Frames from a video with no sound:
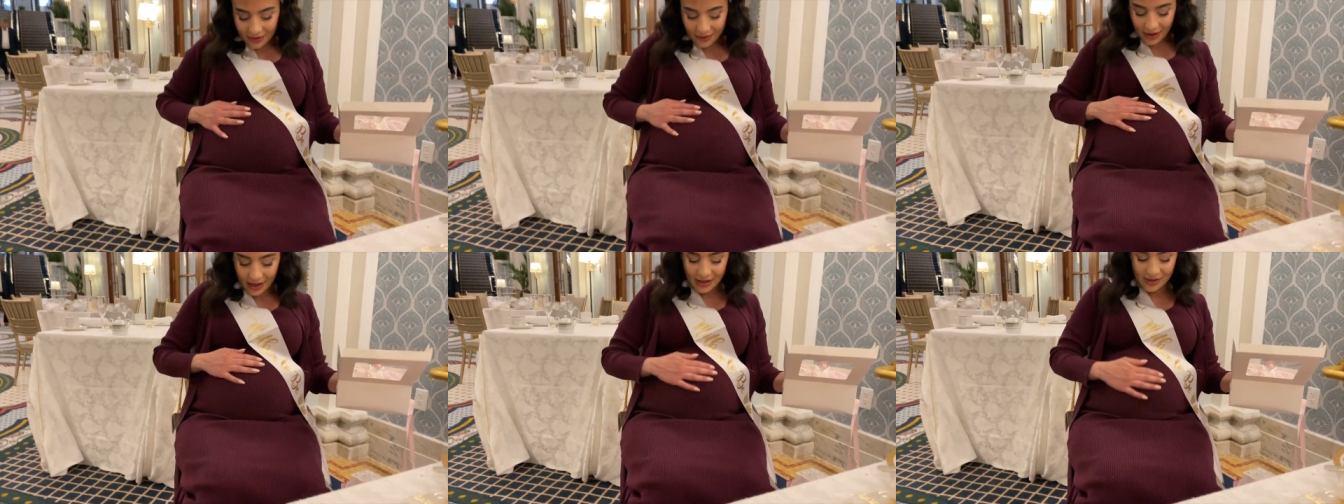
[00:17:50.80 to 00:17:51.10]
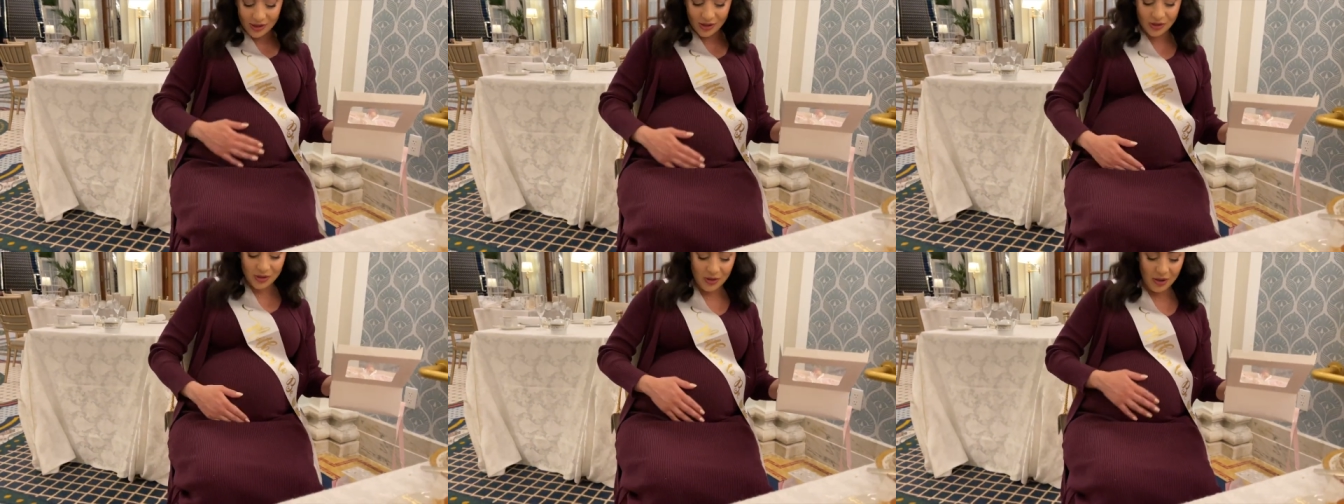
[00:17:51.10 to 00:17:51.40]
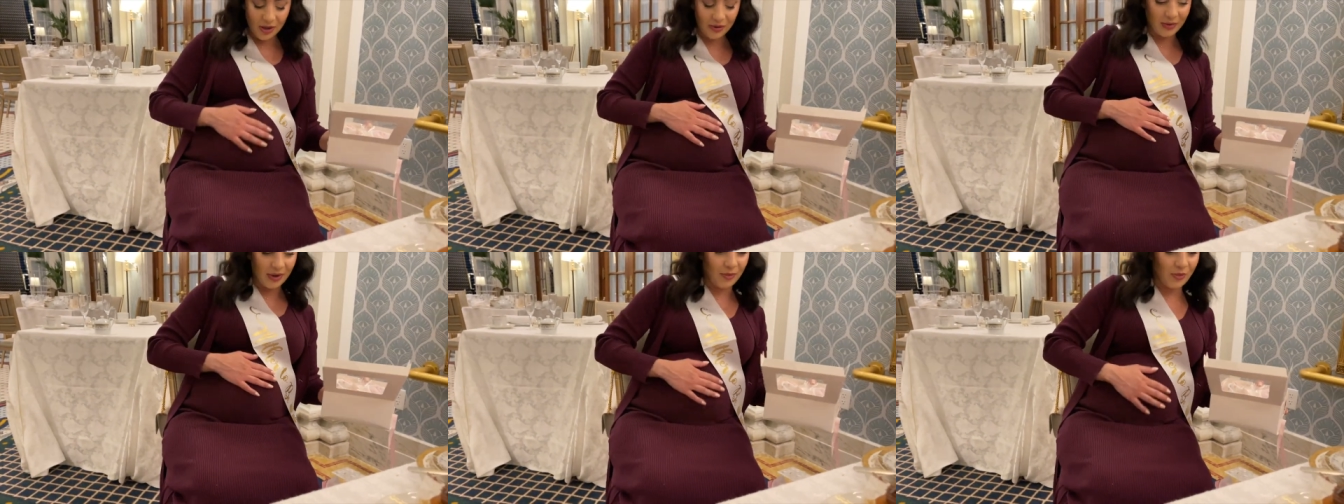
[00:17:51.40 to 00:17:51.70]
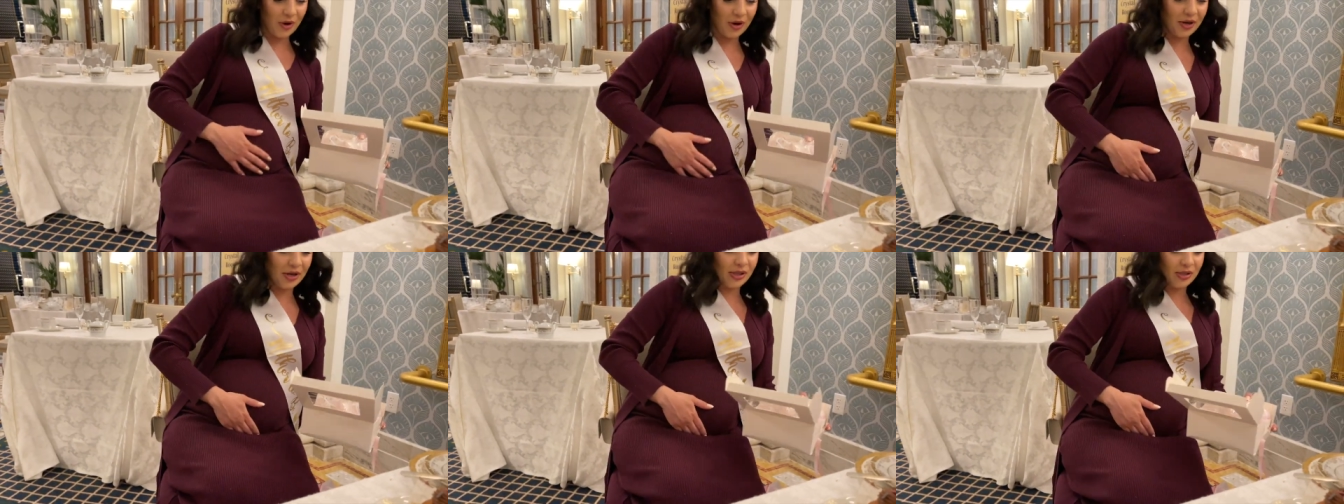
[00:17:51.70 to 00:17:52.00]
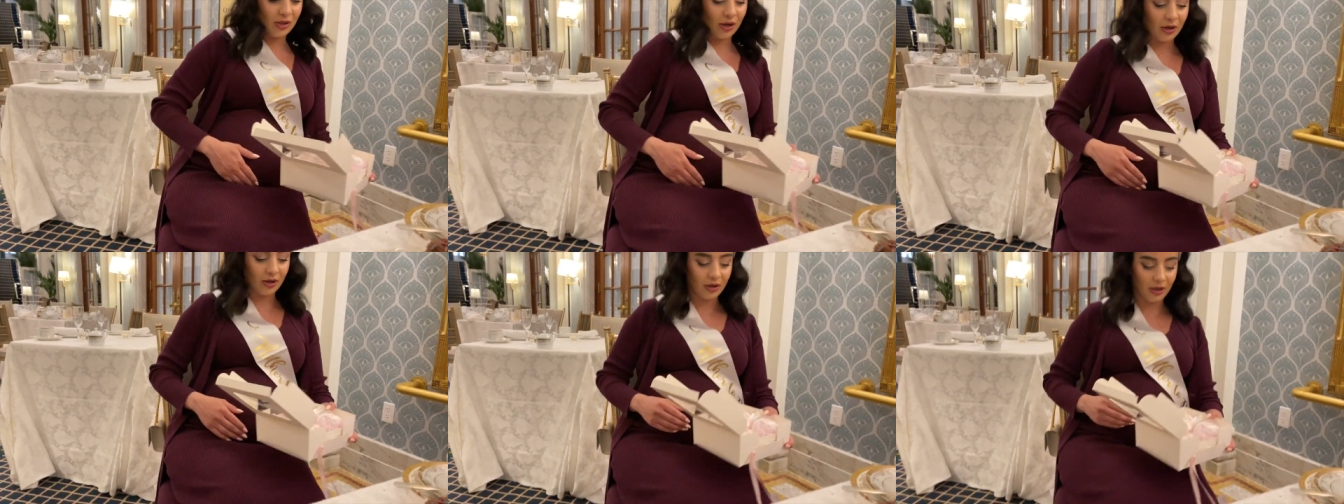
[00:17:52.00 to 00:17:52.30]
And it's also hard when I'm wearing a
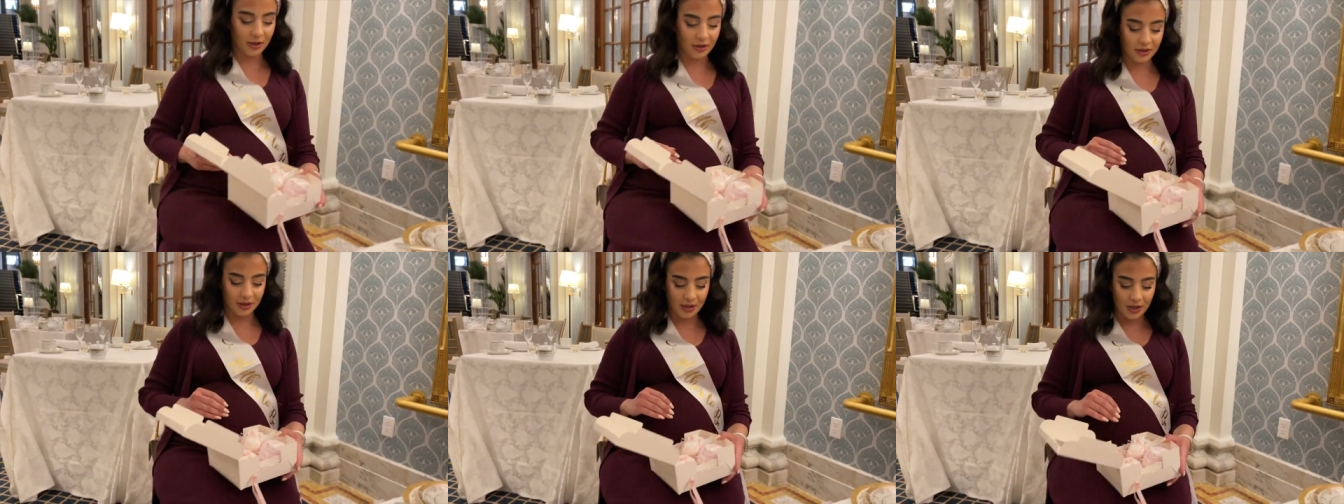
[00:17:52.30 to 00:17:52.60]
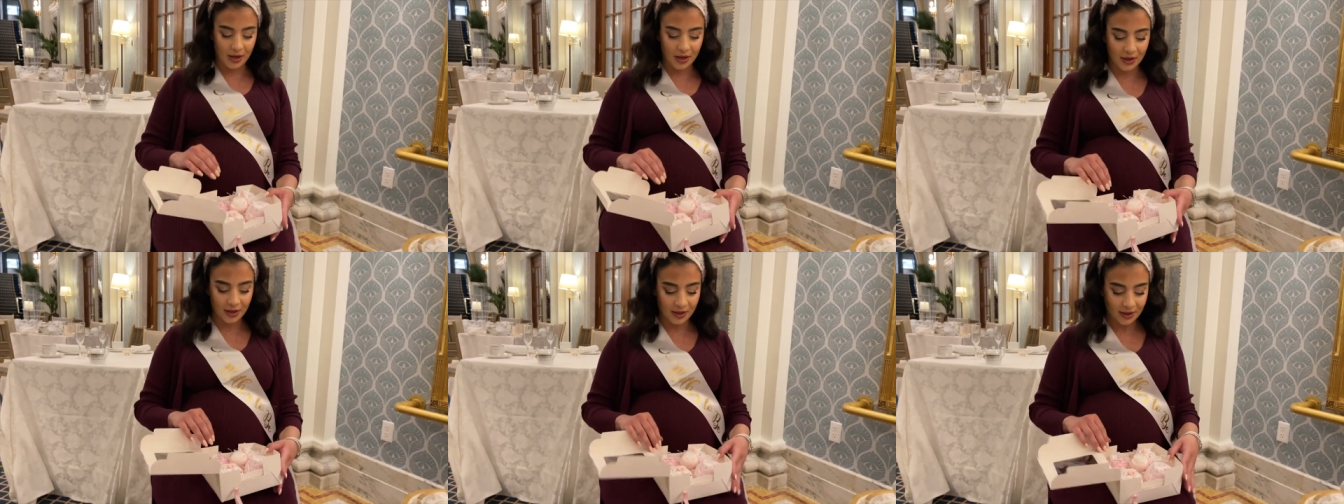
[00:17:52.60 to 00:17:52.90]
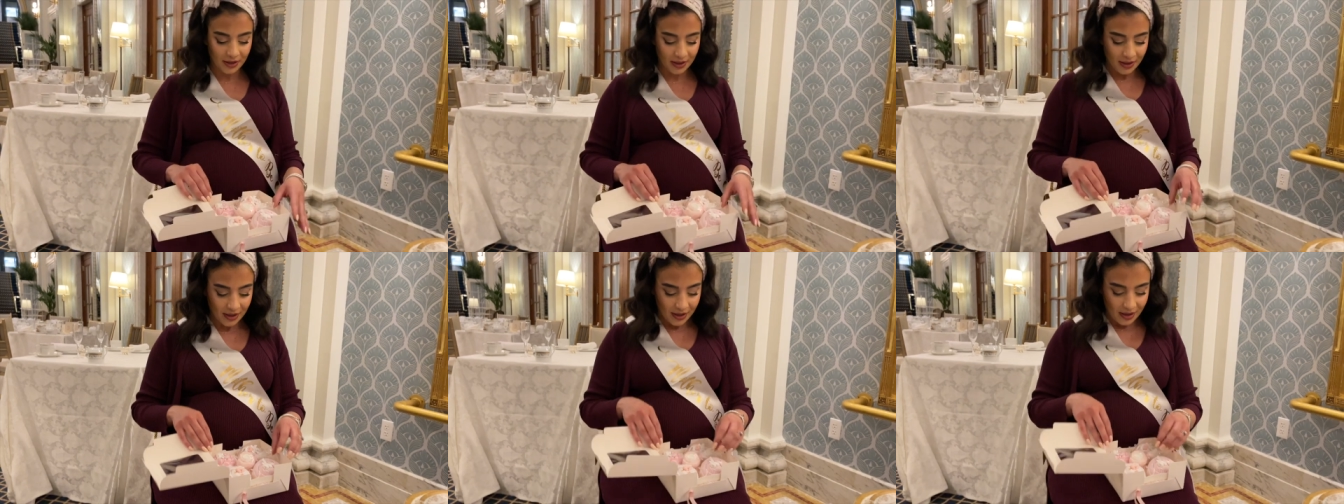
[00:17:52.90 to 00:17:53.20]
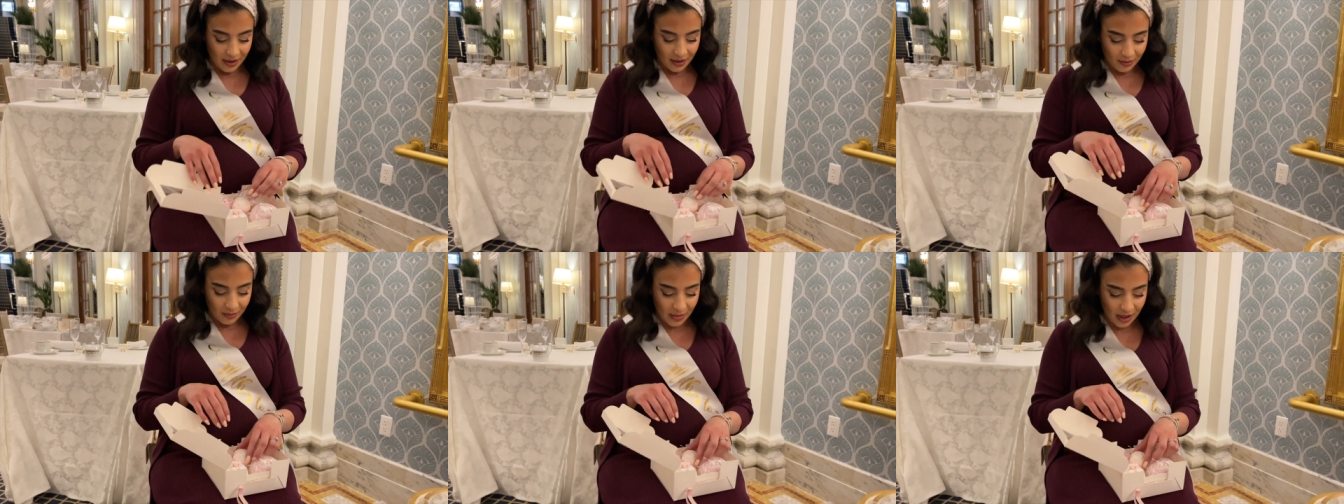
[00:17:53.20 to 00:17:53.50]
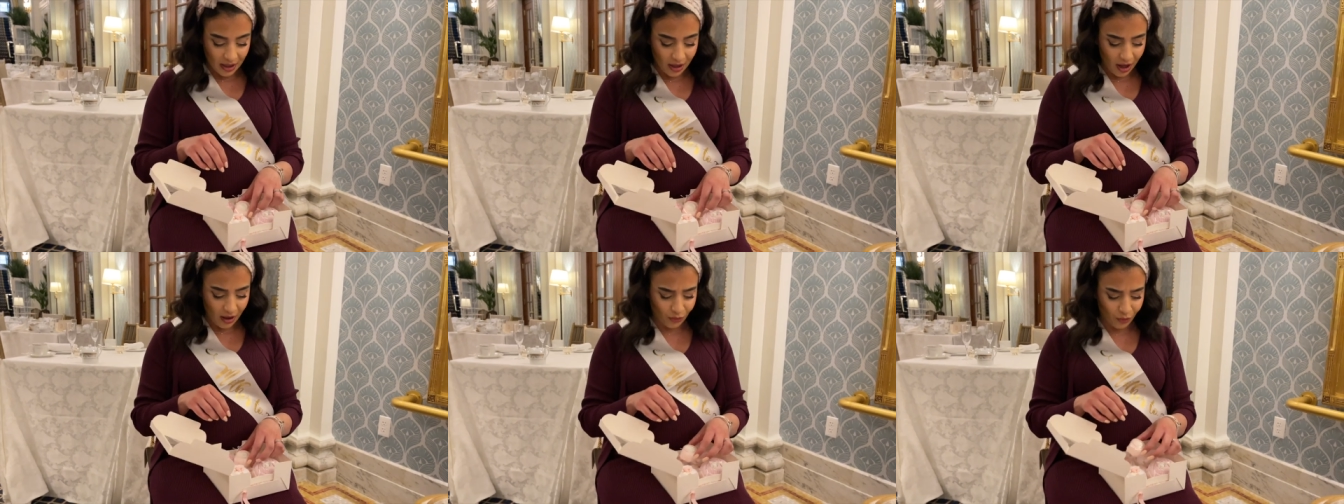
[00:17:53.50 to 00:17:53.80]
dark color. Oh my
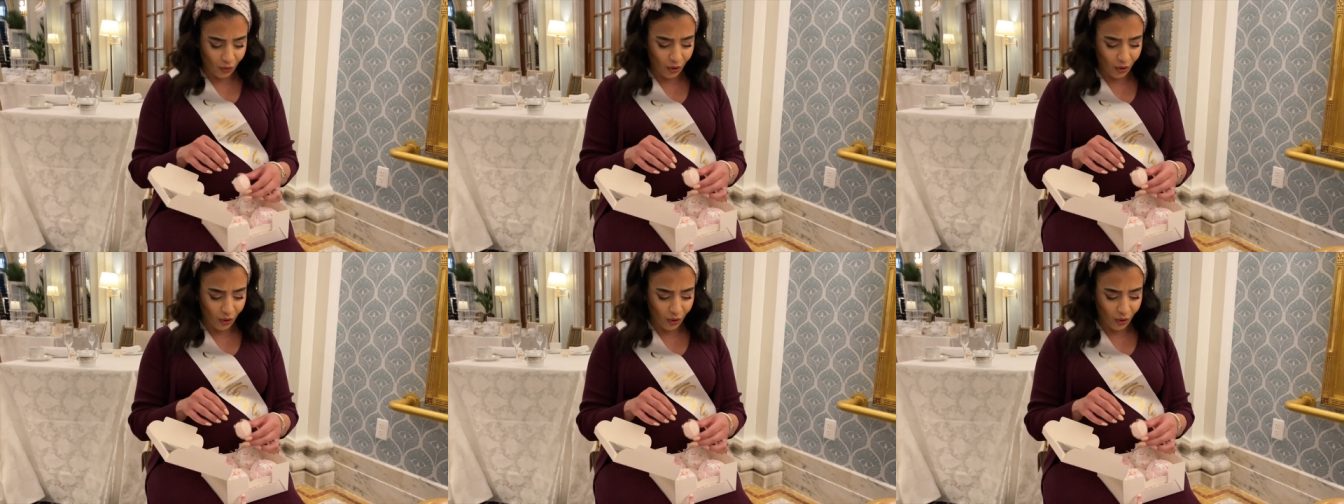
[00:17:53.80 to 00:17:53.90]
God!